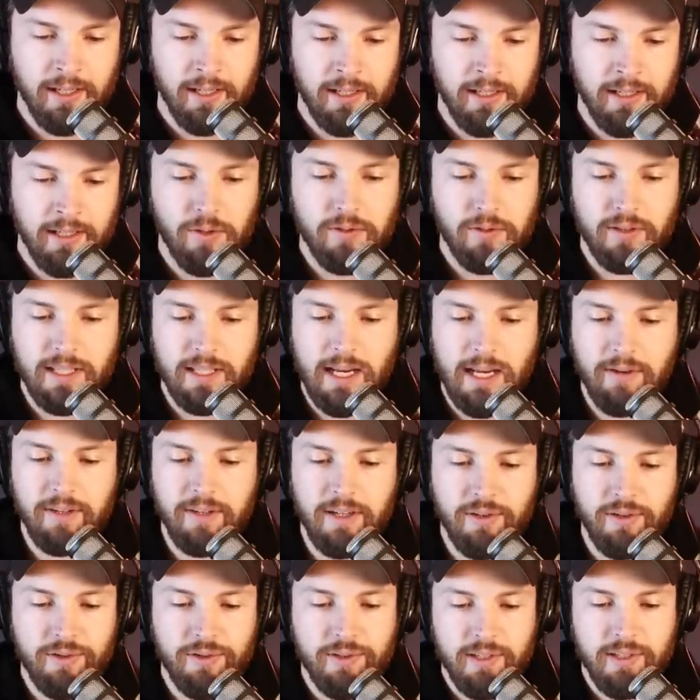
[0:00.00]
If those
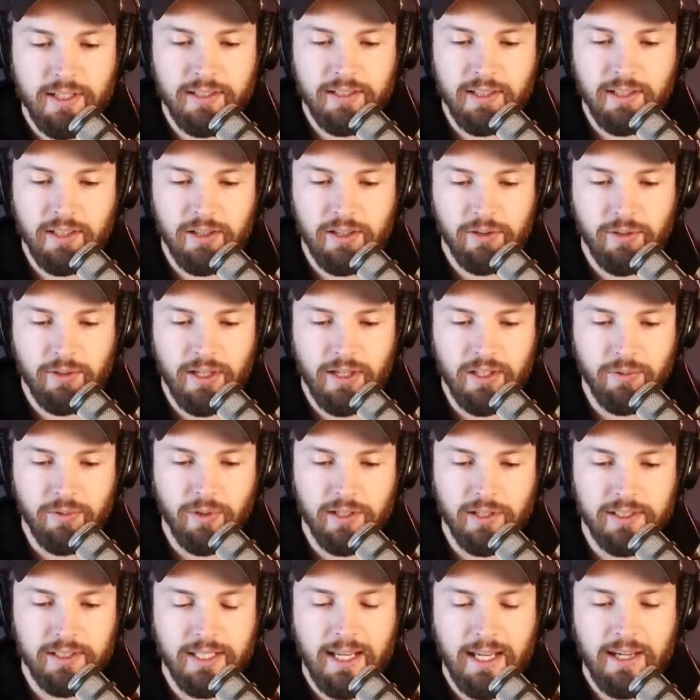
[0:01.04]
sound interesting to you and
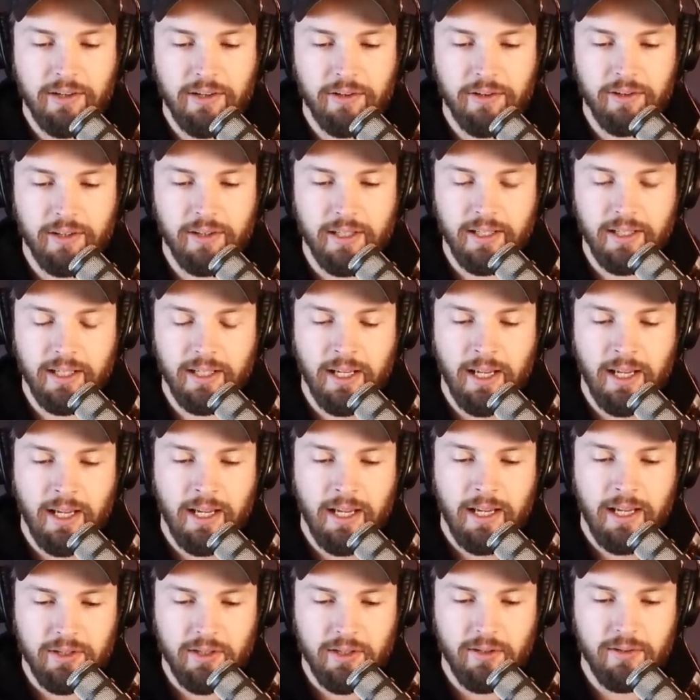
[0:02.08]
you want day early
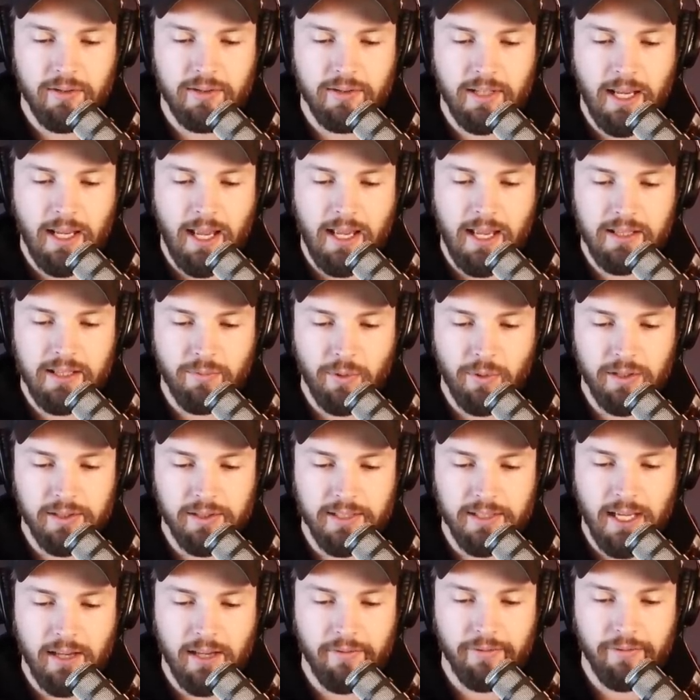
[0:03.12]
episodes as
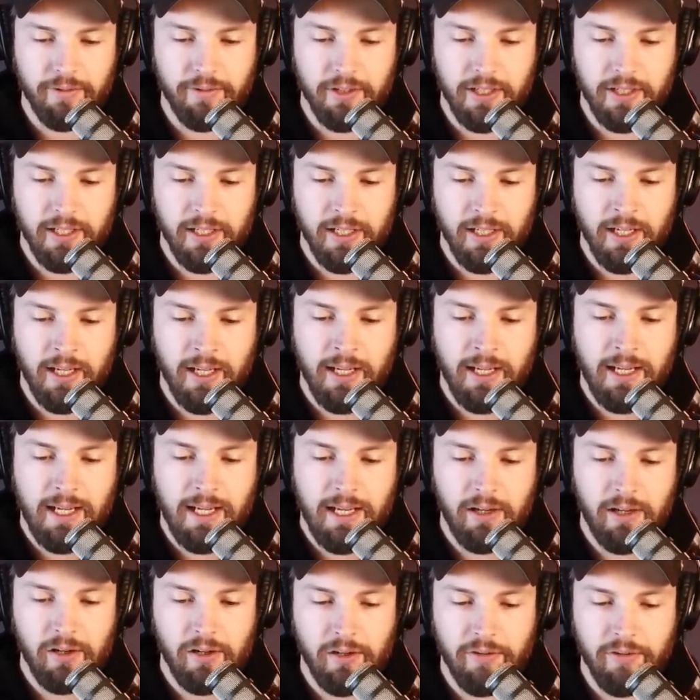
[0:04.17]
well as ad free,
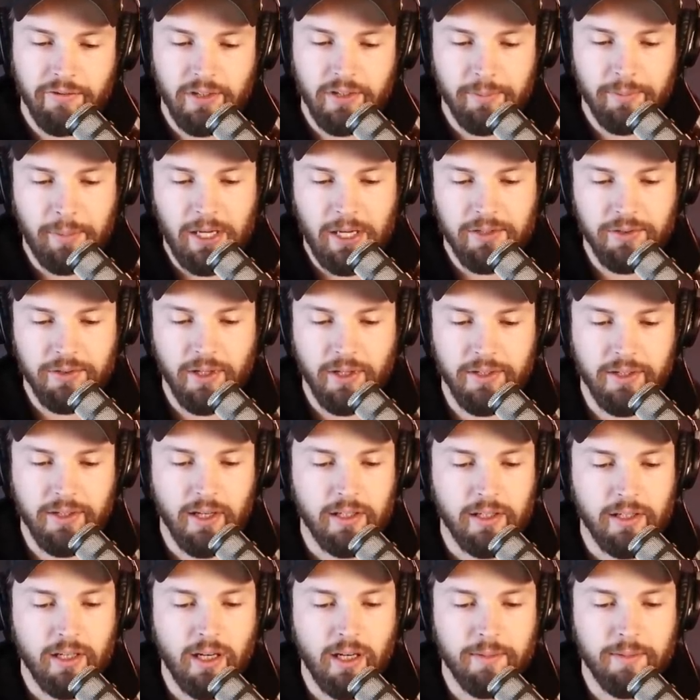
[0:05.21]
head on over to
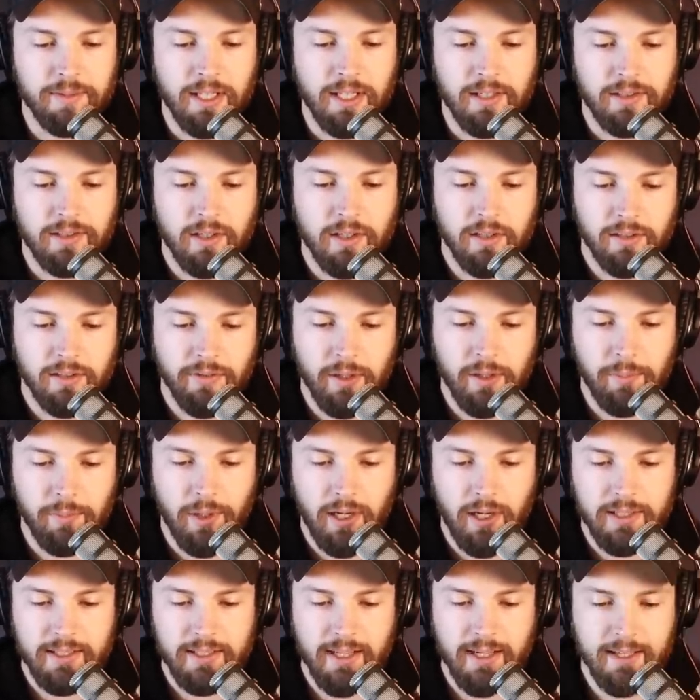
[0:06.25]
patreon.com slash cultivate
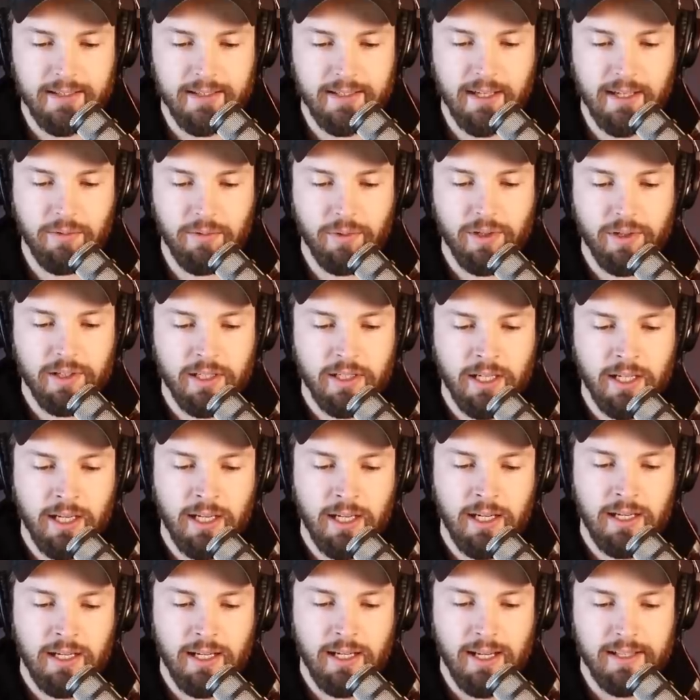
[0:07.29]
podcast network
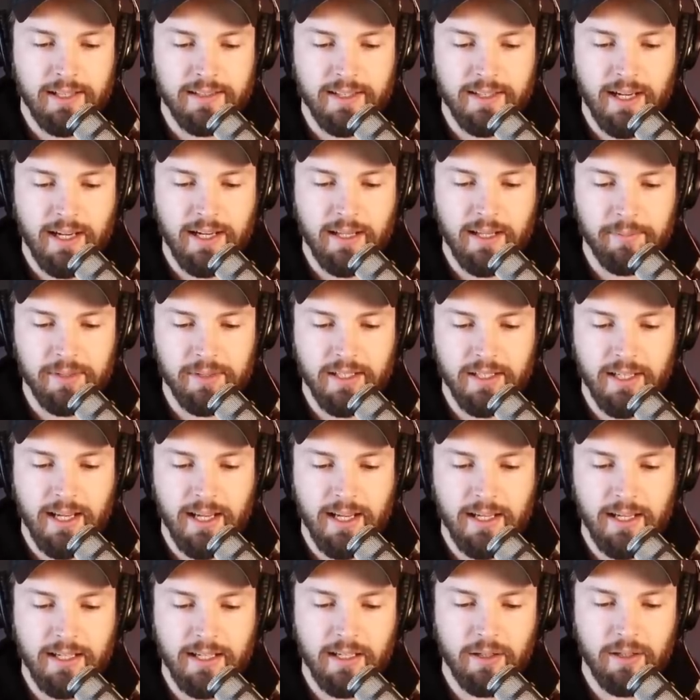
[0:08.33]
and sign up
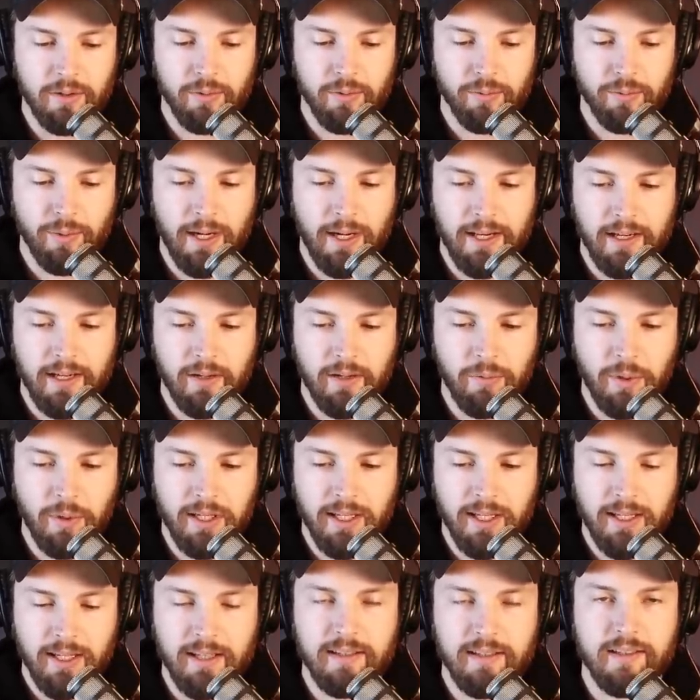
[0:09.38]
today. Reddit on
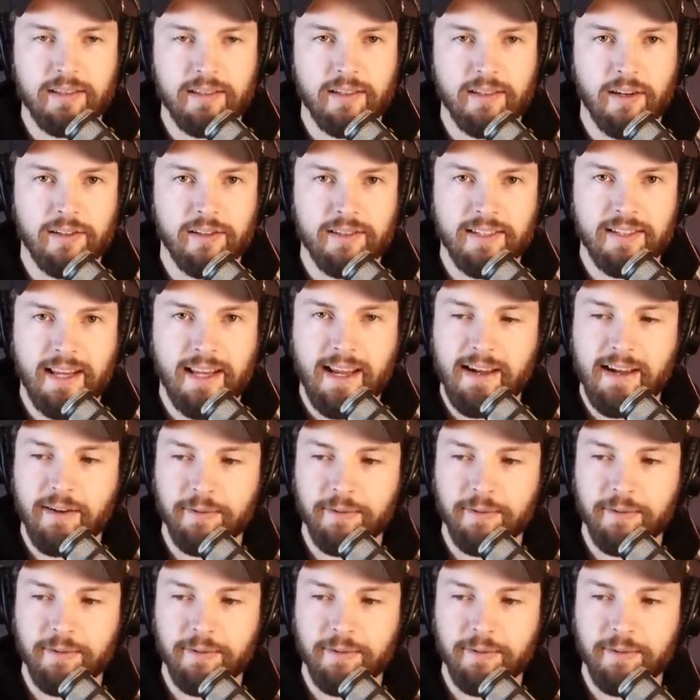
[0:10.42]
Wiki starts